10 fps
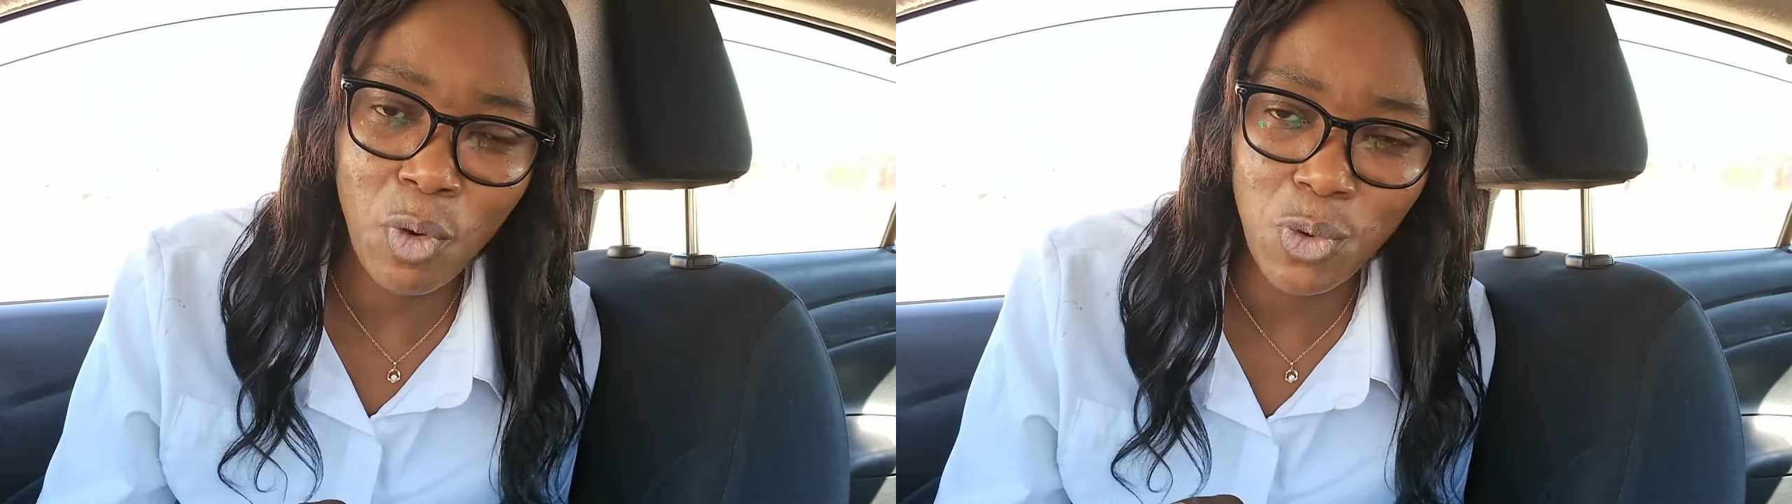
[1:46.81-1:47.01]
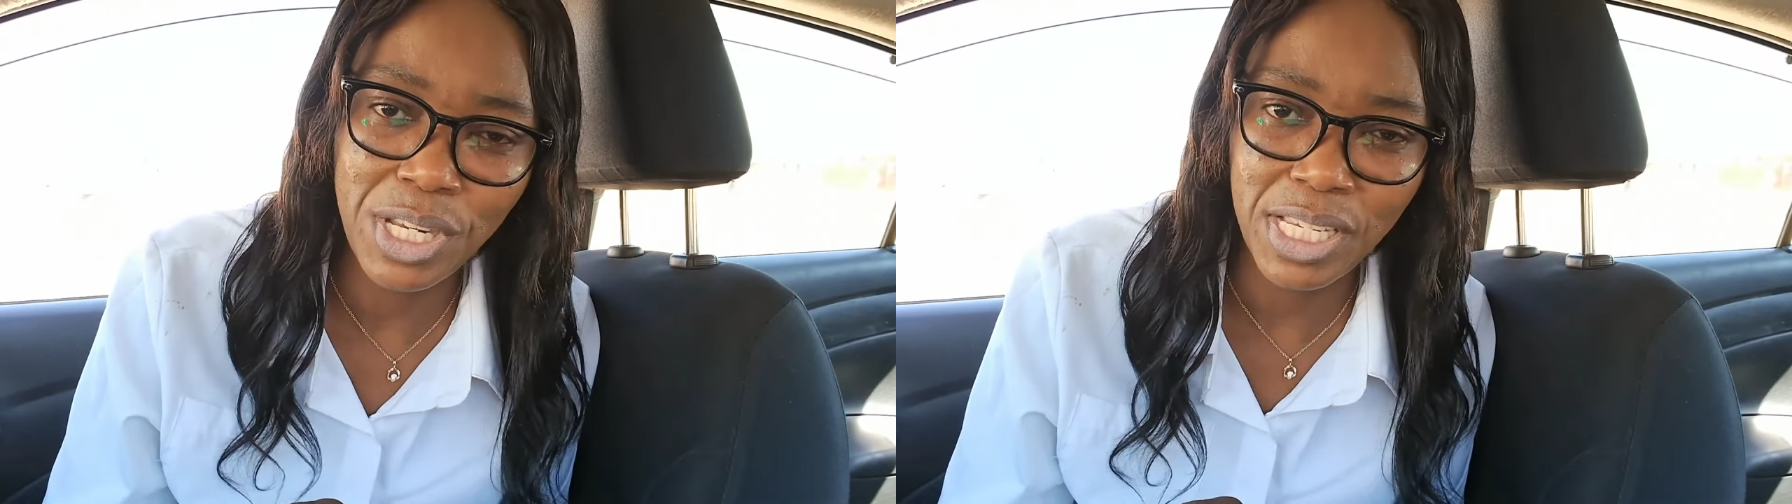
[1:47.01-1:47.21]

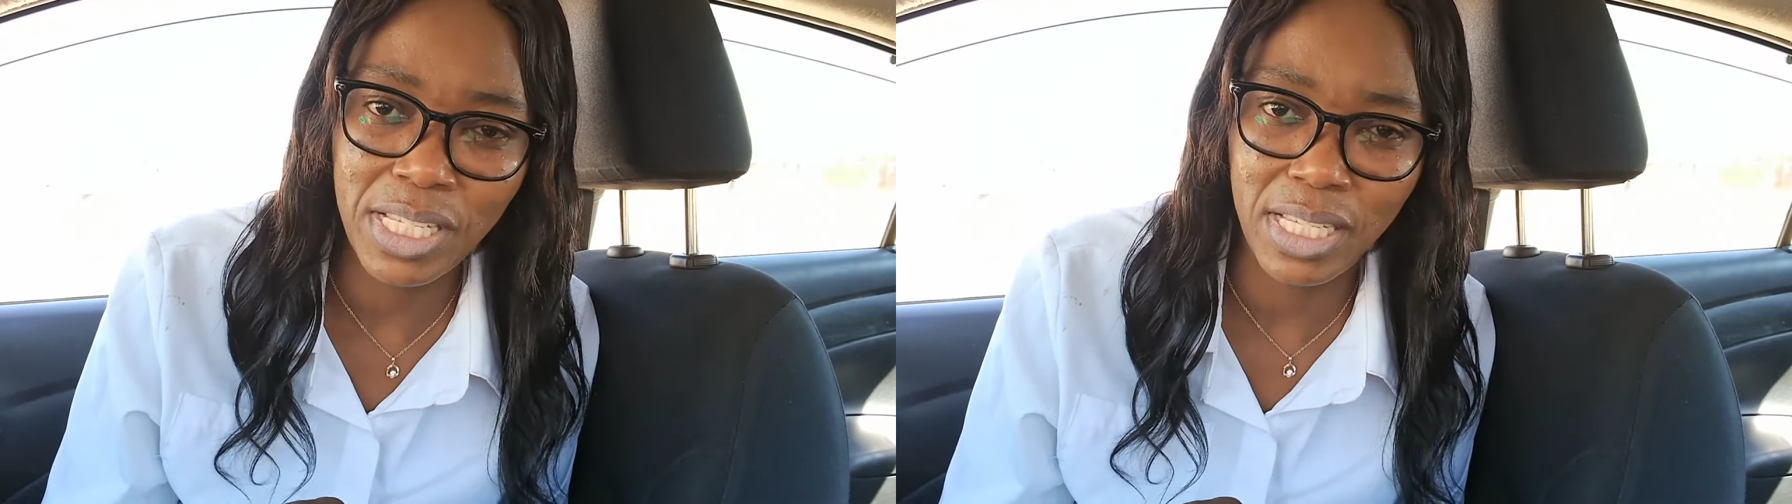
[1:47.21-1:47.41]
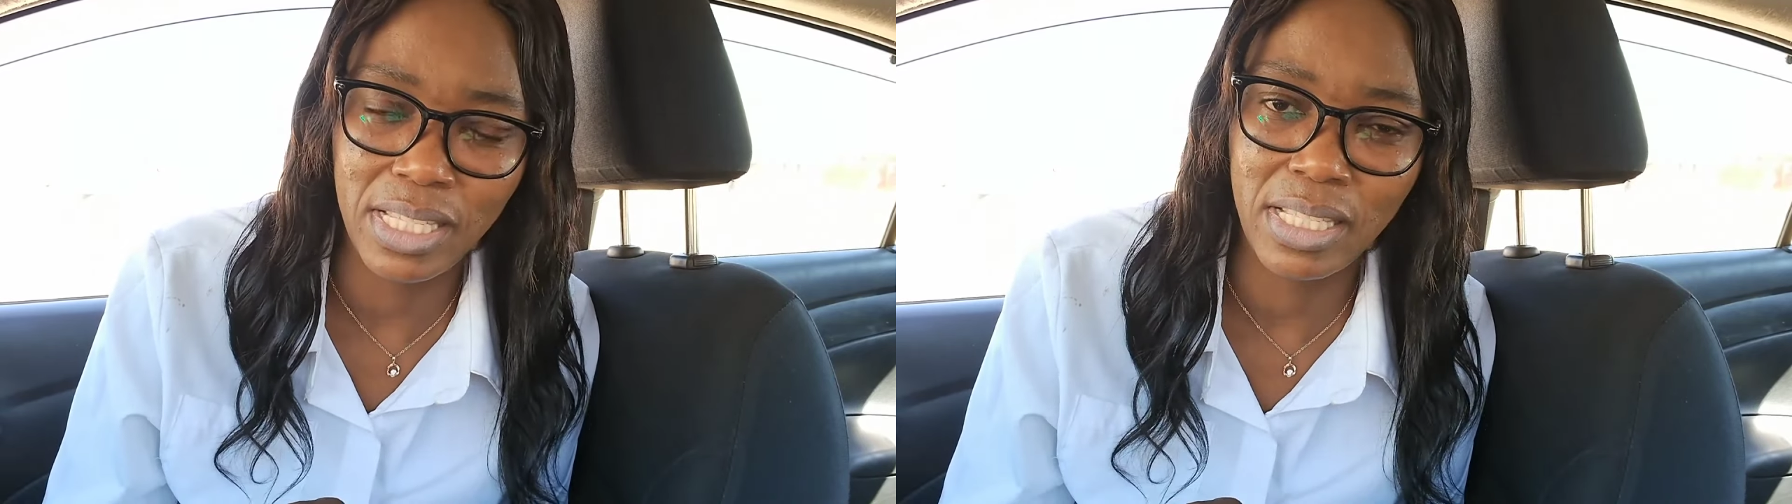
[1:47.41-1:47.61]

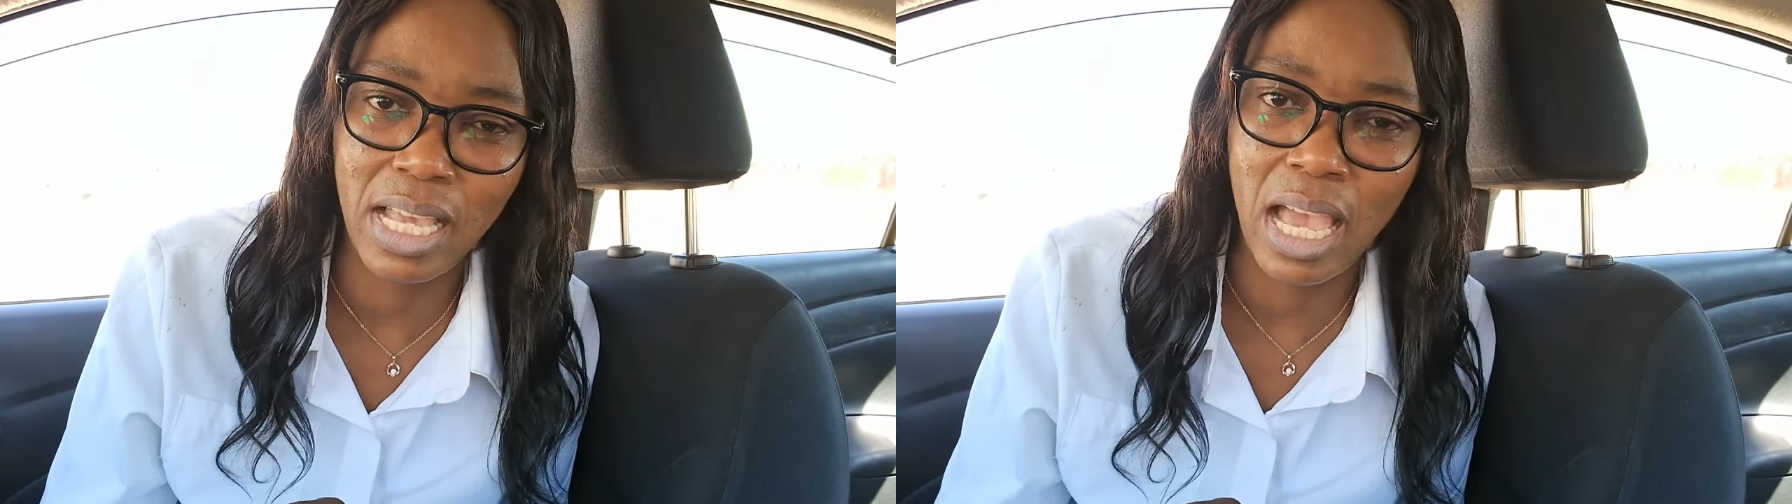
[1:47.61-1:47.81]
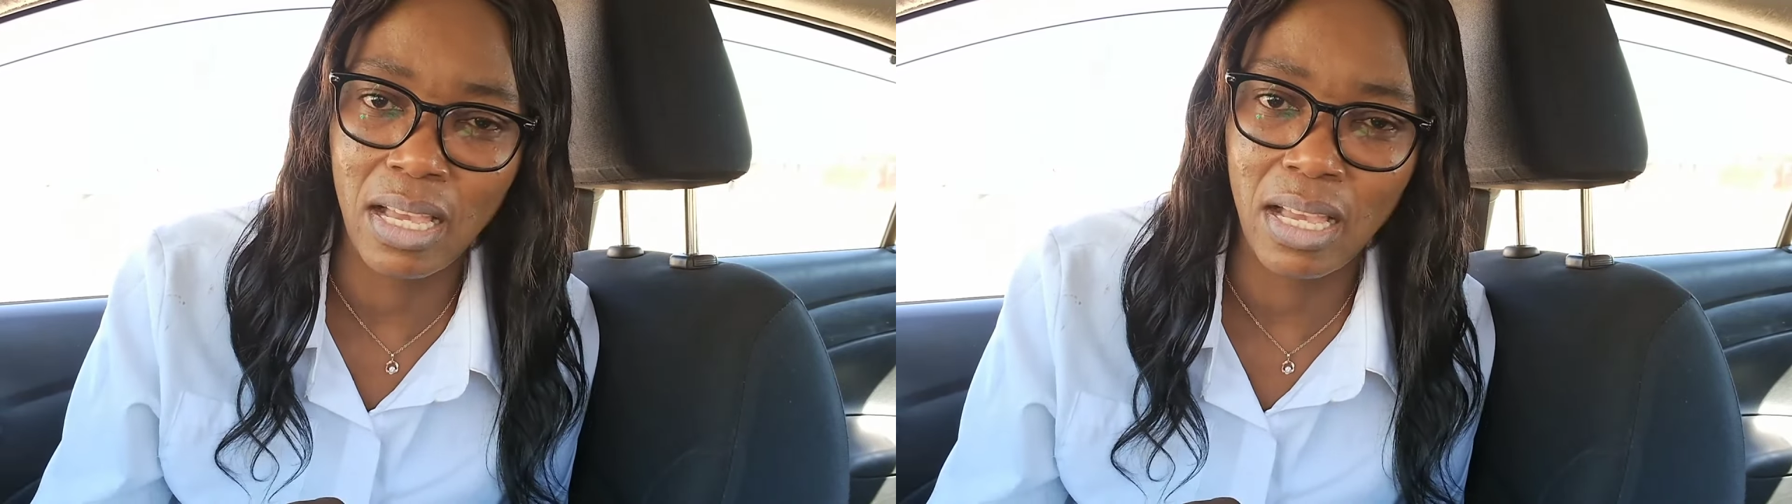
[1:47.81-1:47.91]
conditions,